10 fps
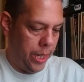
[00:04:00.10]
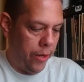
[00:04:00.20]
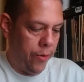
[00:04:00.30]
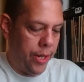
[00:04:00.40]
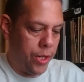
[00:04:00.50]

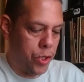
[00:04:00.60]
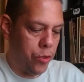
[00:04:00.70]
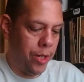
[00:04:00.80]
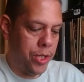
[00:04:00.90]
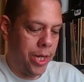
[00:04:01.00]
everything's
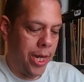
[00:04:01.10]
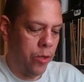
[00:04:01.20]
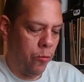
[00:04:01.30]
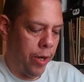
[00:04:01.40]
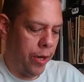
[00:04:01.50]
still intact.
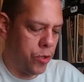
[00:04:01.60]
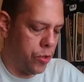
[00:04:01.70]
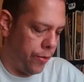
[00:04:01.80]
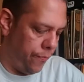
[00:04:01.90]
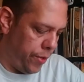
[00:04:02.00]
The records
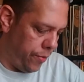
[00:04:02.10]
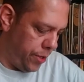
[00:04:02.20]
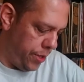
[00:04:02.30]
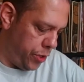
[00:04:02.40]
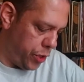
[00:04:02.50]
are in very
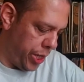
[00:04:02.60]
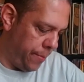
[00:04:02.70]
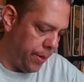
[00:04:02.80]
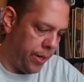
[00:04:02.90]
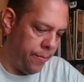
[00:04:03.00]
good
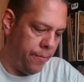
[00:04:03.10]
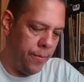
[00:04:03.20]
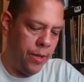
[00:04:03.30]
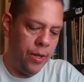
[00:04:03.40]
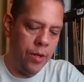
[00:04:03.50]
shape. I'm
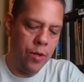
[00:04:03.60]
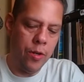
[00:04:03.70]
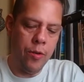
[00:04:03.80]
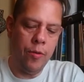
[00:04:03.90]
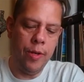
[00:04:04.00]

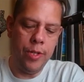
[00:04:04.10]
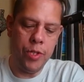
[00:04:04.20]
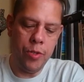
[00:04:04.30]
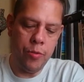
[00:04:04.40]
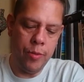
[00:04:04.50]
going
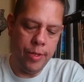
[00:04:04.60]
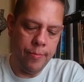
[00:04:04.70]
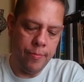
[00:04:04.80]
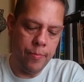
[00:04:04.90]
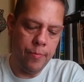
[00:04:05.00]
to um,